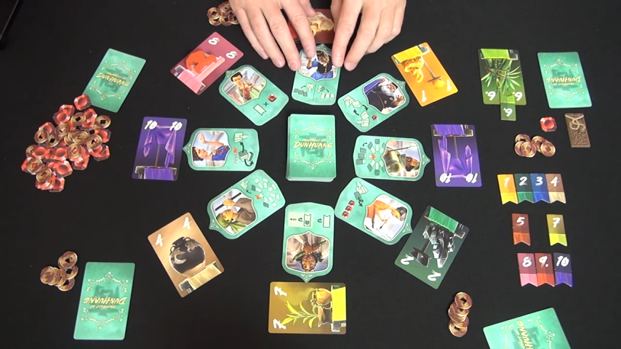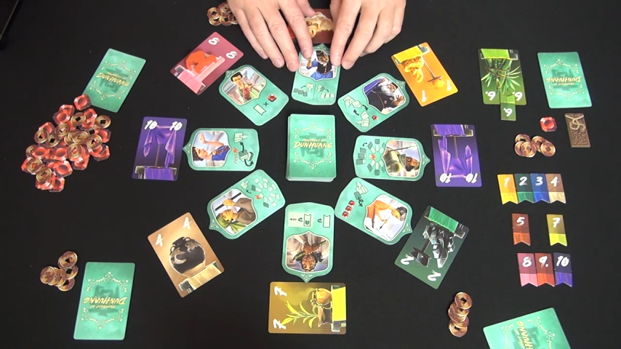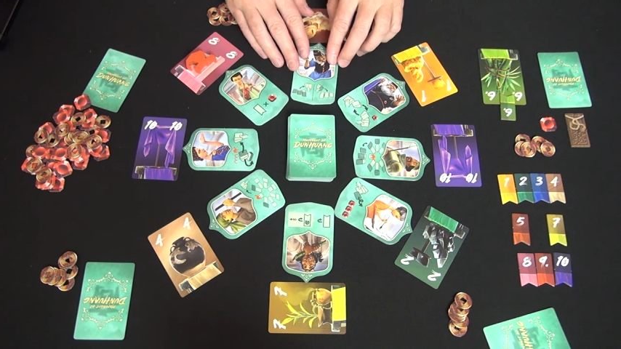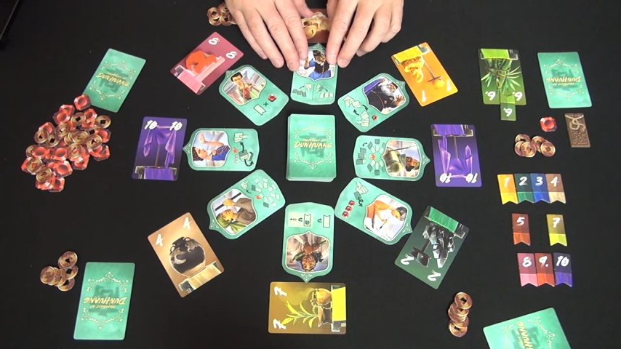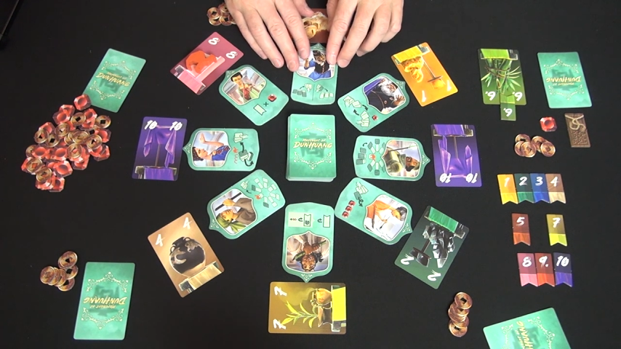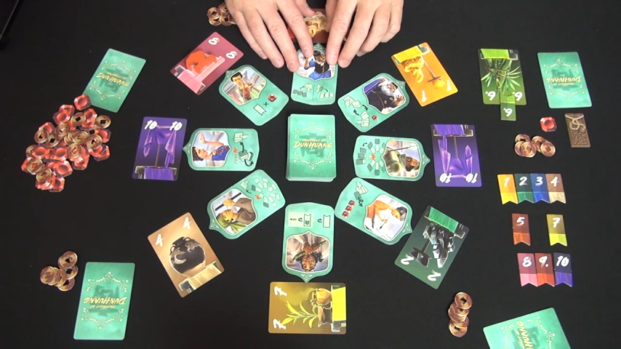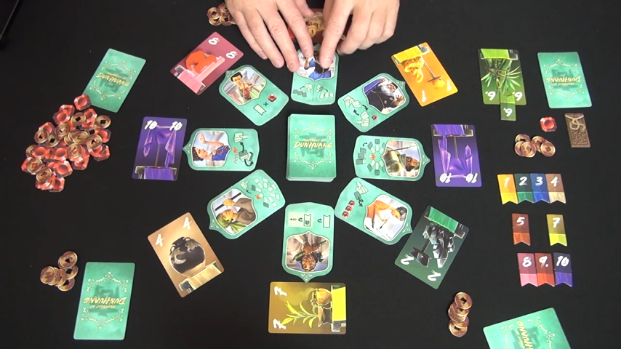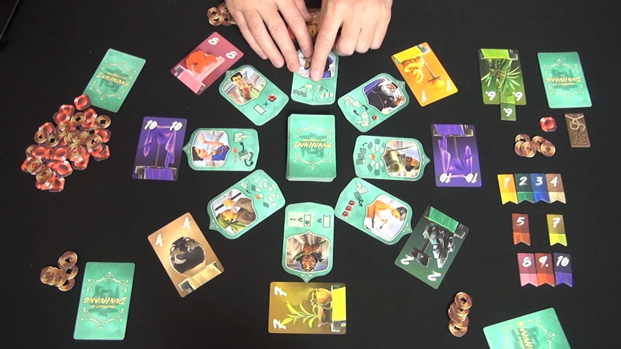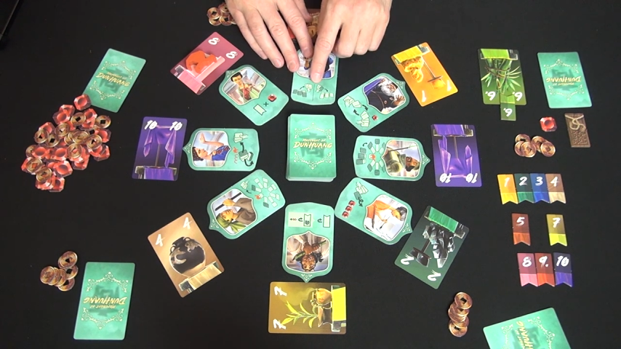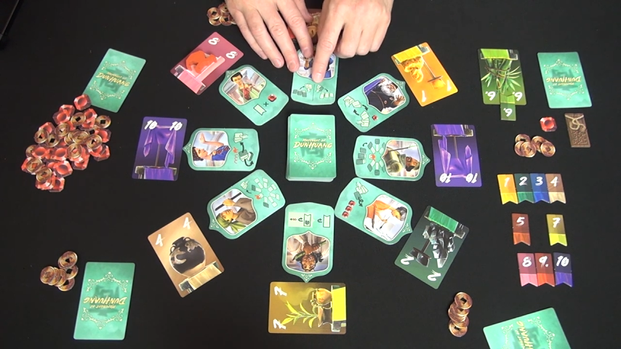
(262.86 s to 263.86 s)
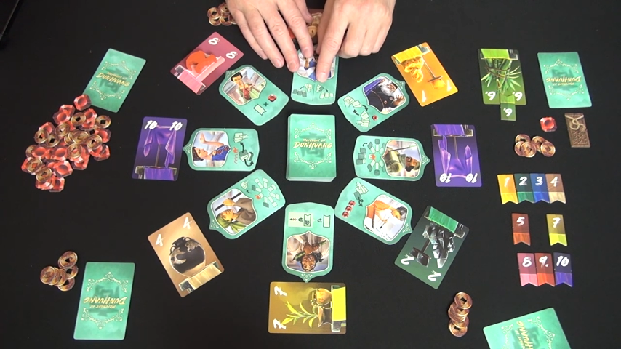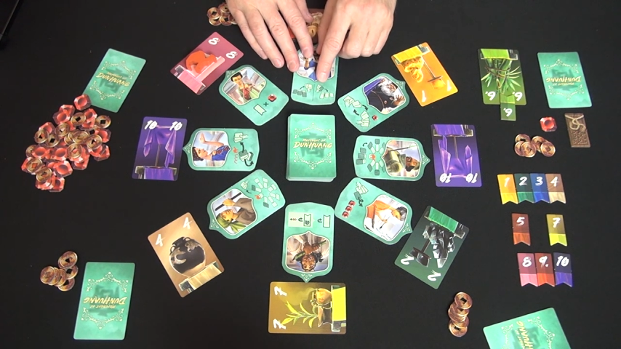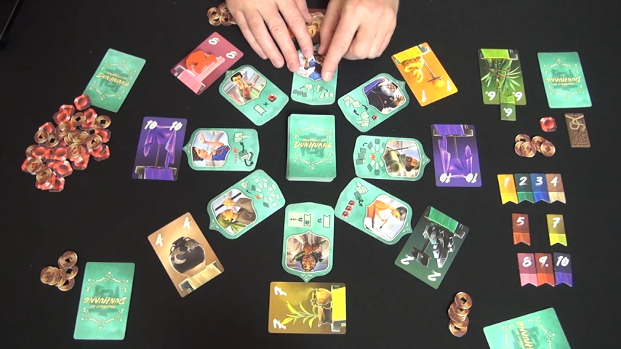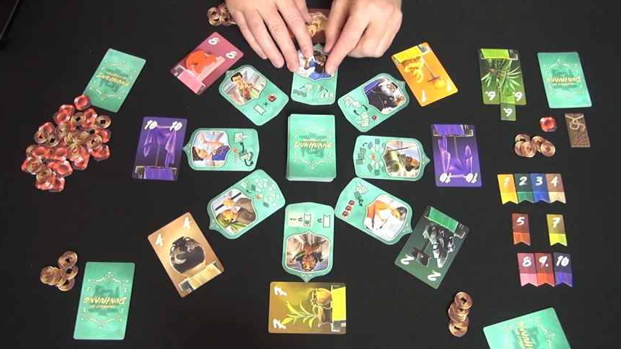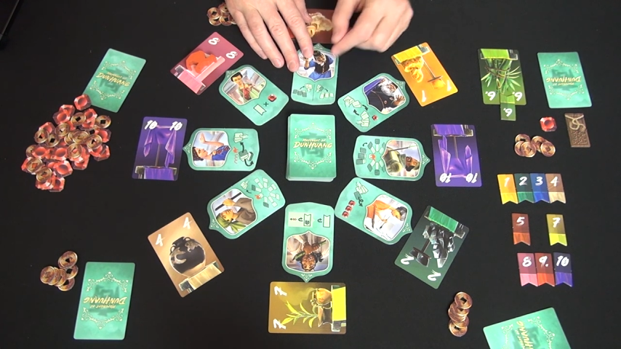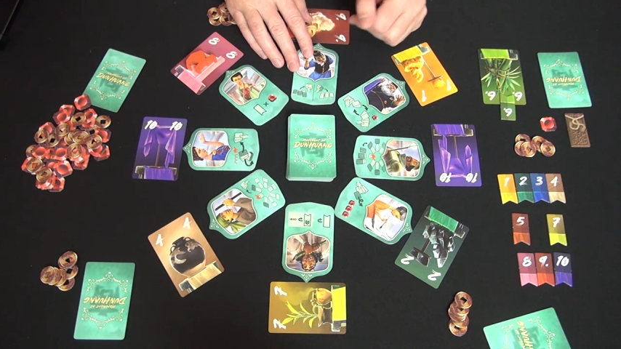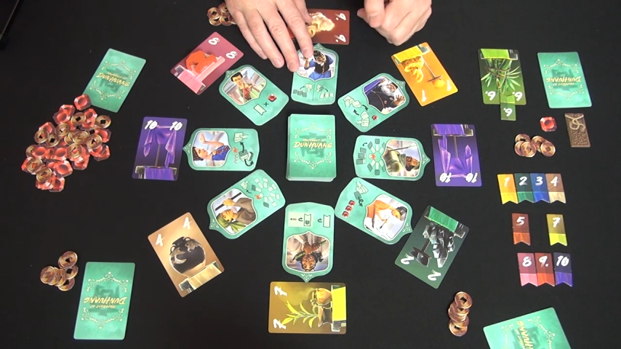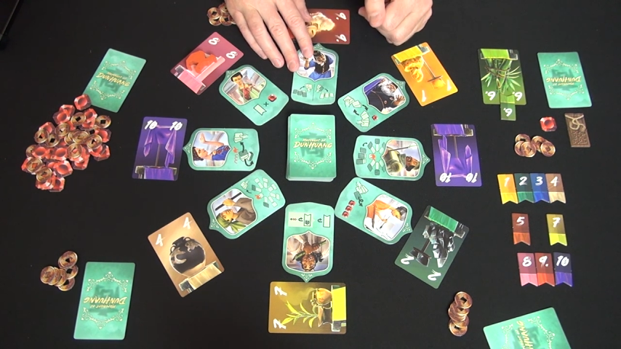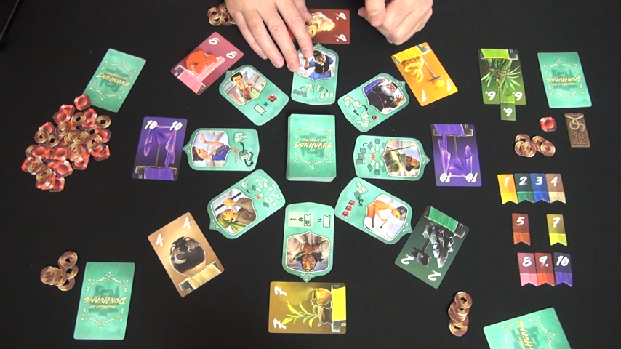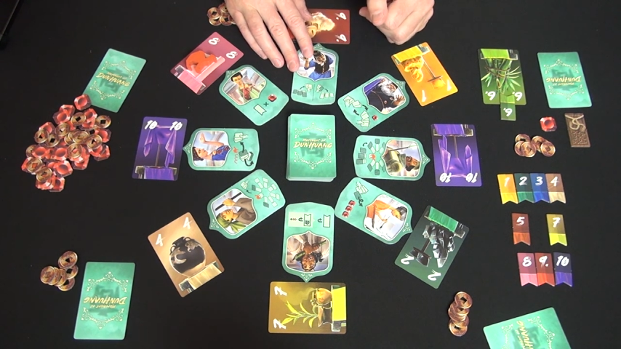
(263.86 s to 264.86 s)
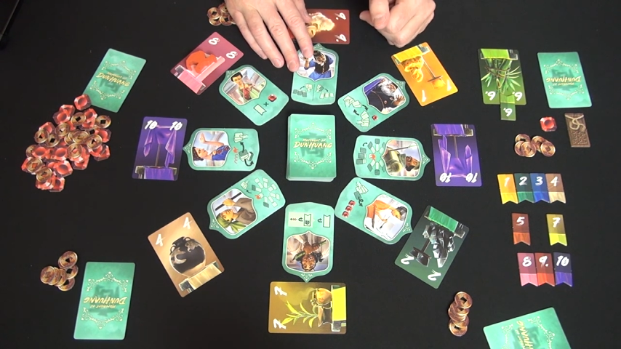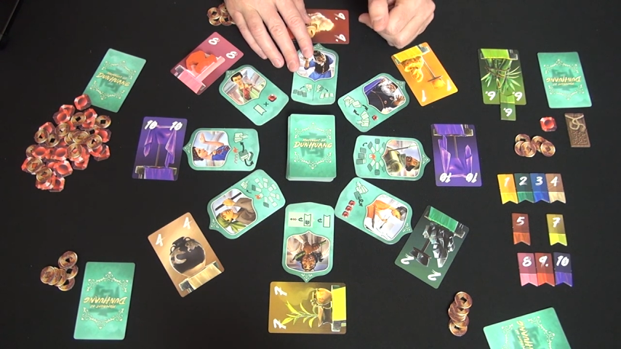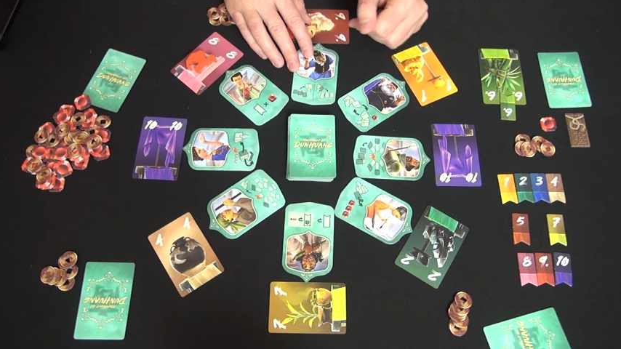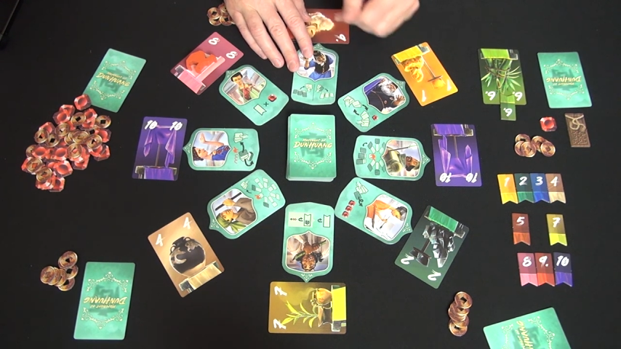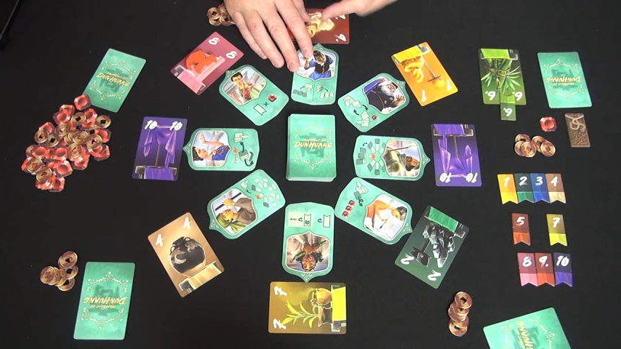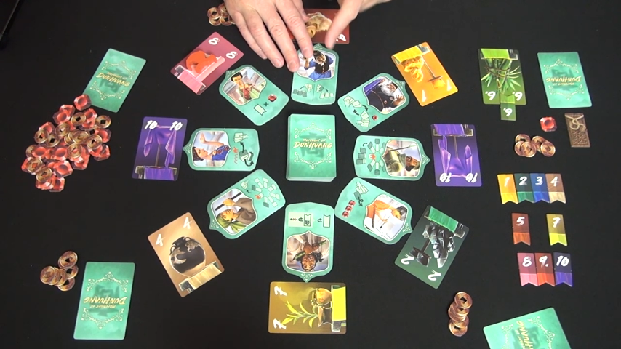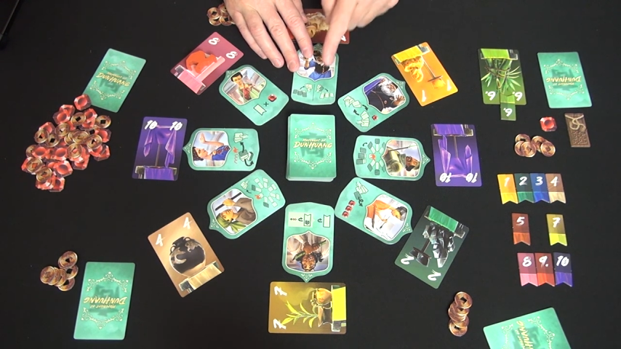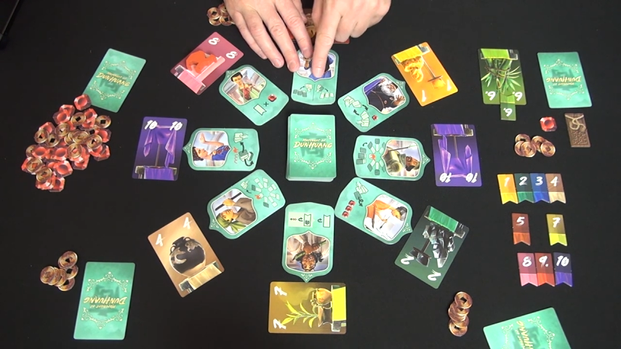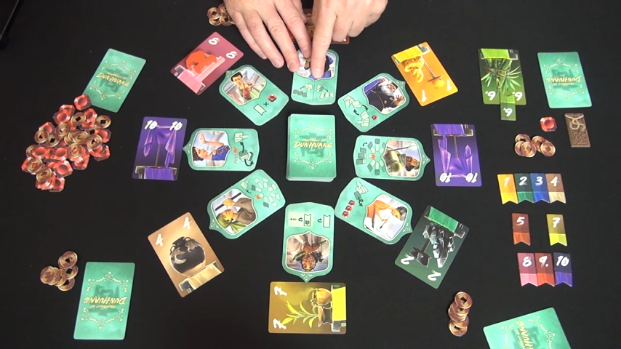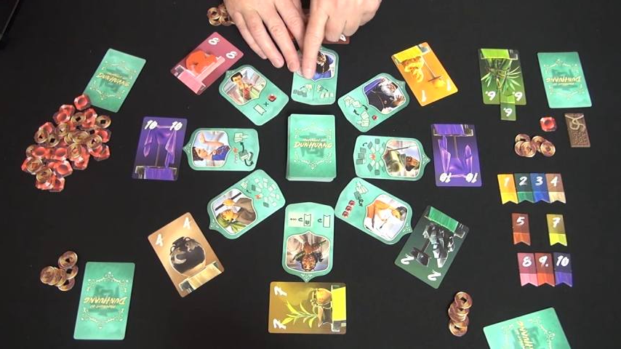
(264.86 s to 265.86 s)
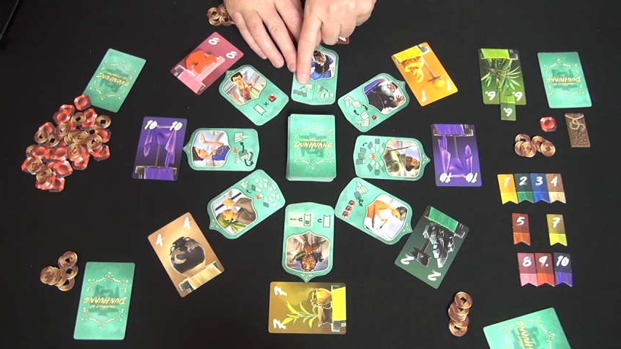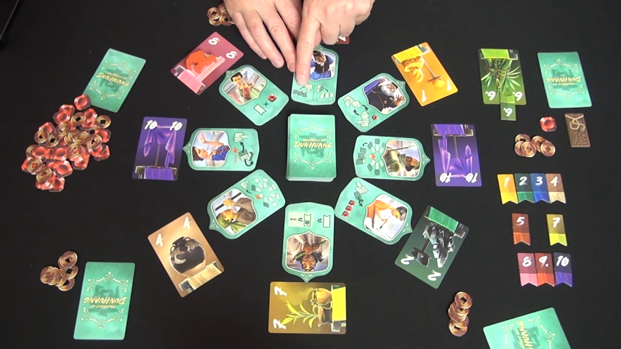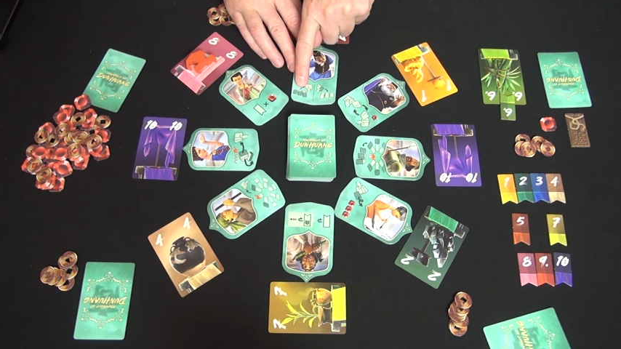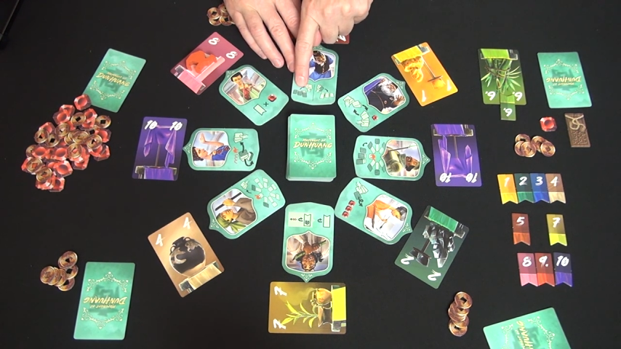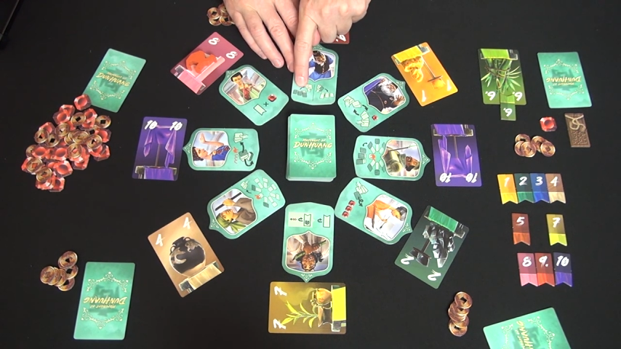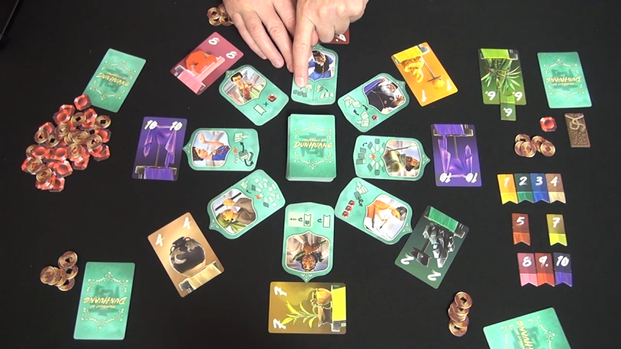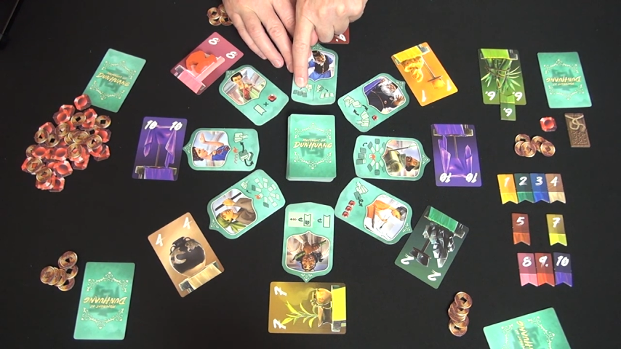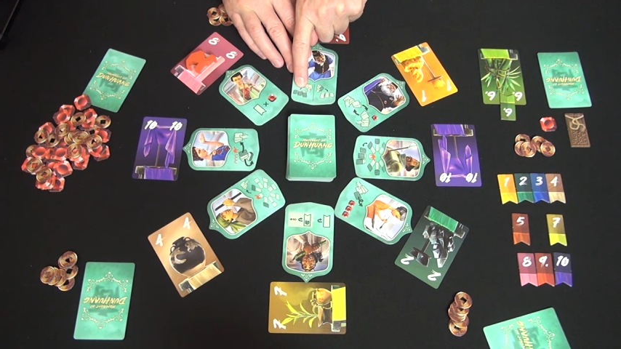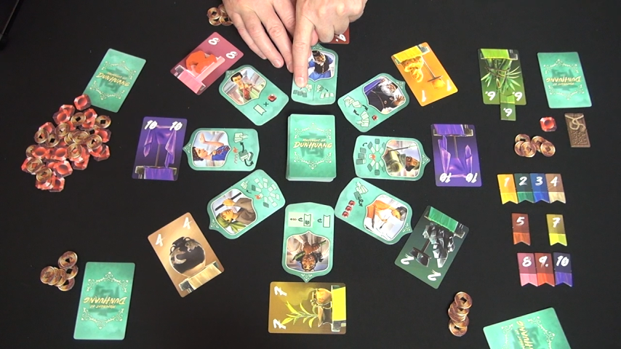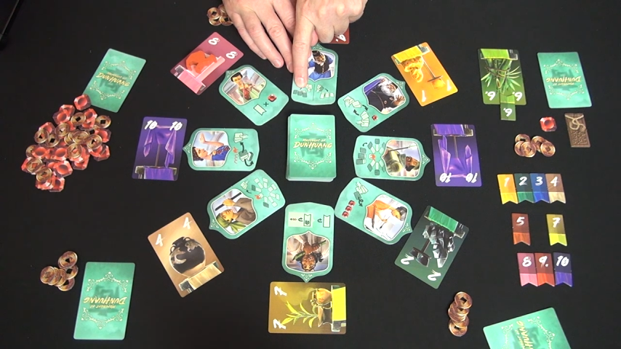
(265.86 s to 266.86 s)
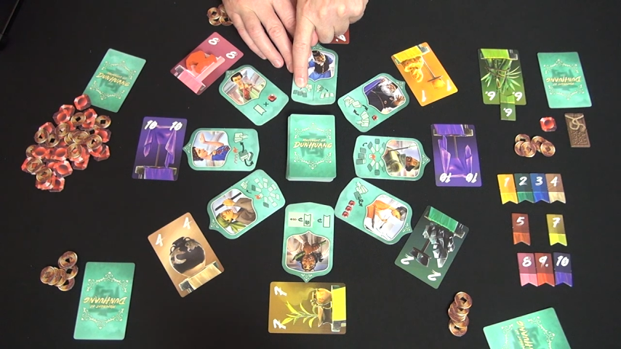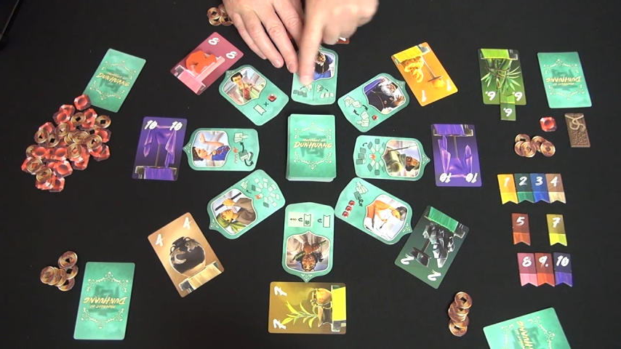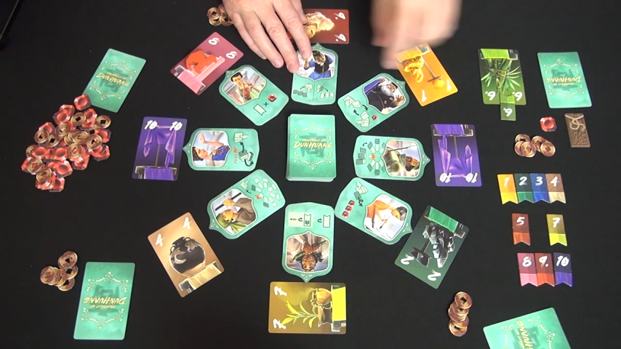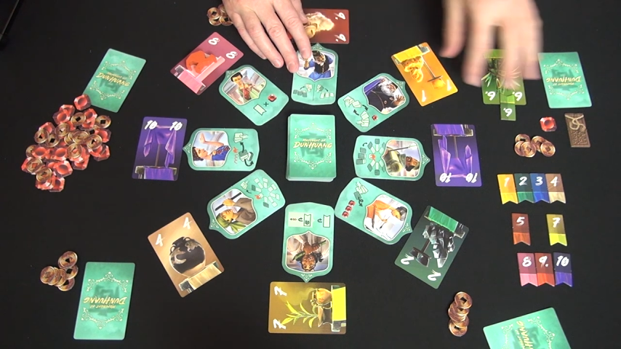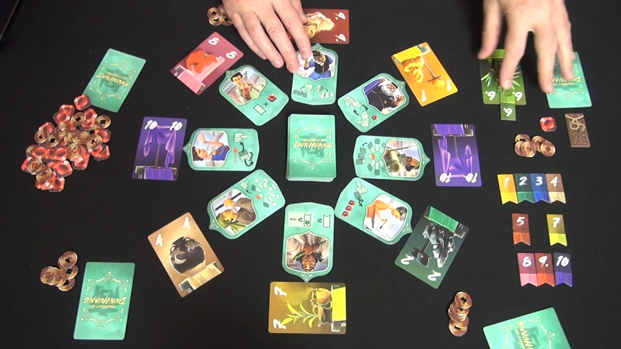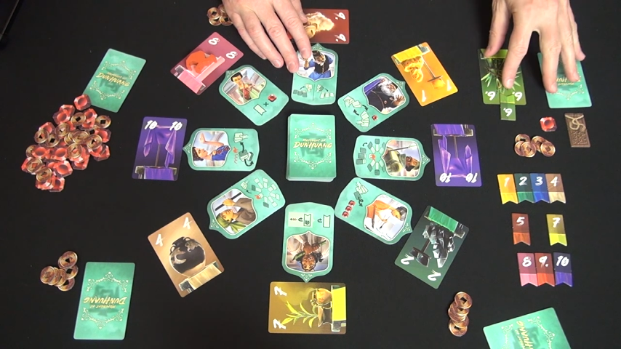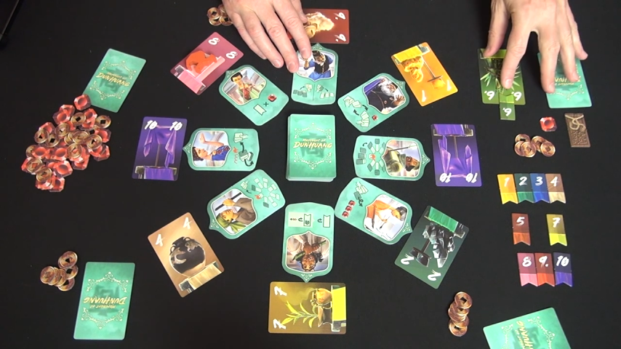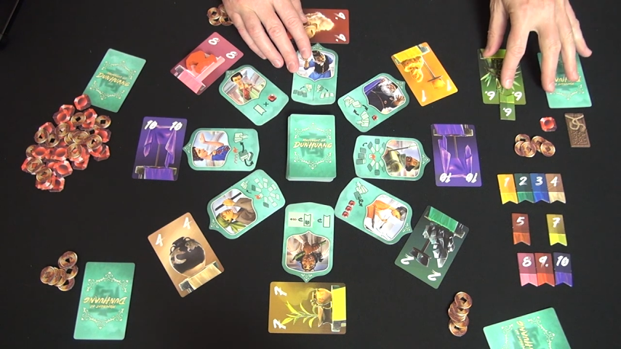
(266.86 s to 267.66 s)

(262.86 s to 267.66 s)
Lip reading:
[unreadable: no face in view]